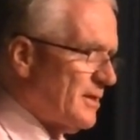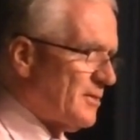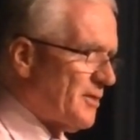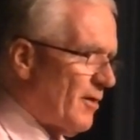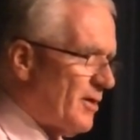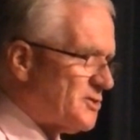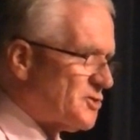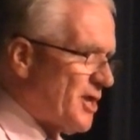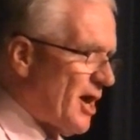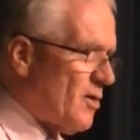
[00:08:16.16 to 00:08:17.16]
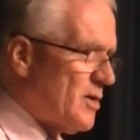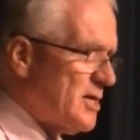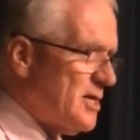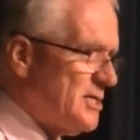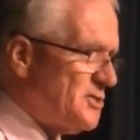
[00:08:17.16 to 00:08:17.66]
There is no
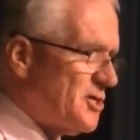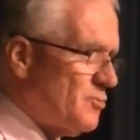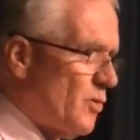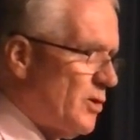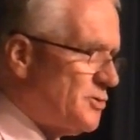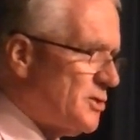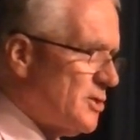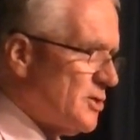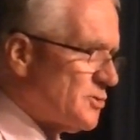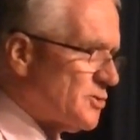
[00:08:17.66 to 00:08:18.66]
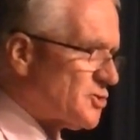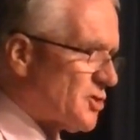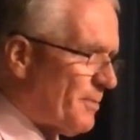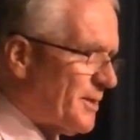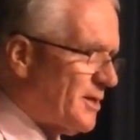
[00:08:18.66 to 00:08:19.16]
easy route to
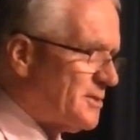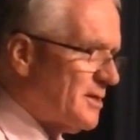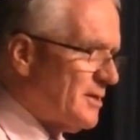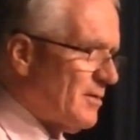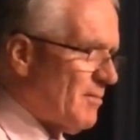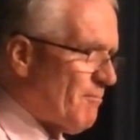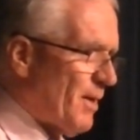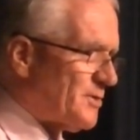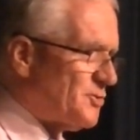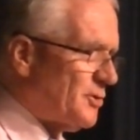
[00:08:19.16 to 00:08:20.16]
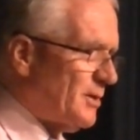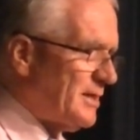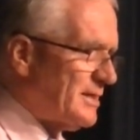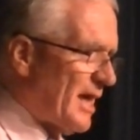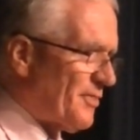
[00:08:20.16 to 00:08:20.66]
stopping it, but
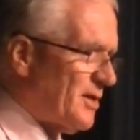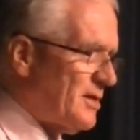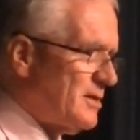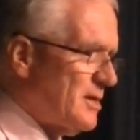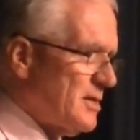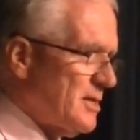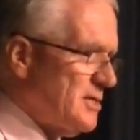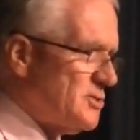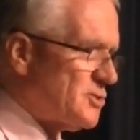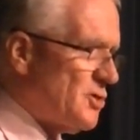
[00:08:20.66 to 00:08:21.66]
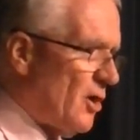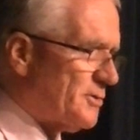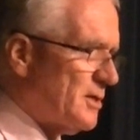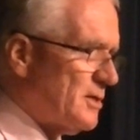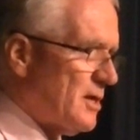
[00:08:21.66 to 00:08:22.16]
doing nothing is
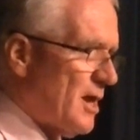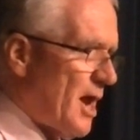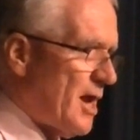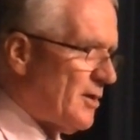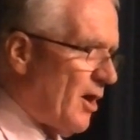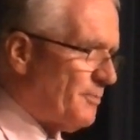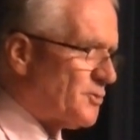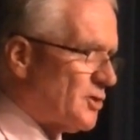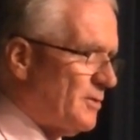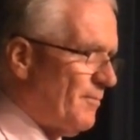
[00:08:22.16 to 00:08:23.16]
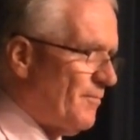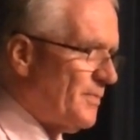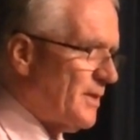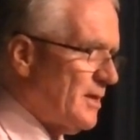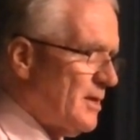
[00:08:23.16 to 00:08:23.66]
not an option.
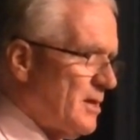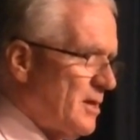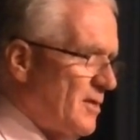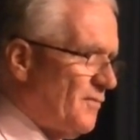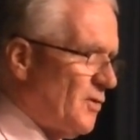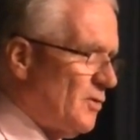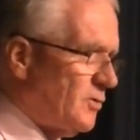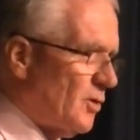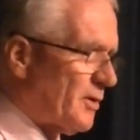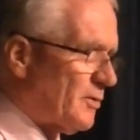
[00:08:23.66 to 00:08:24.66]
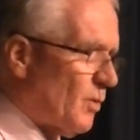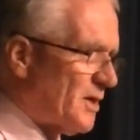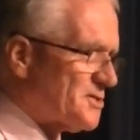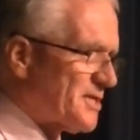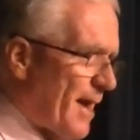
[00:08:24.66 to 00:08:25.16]
If you look at
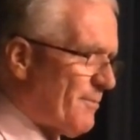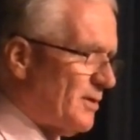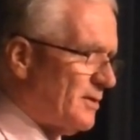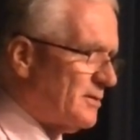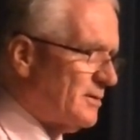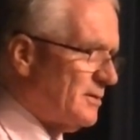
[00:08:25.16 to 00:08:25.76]
what has happened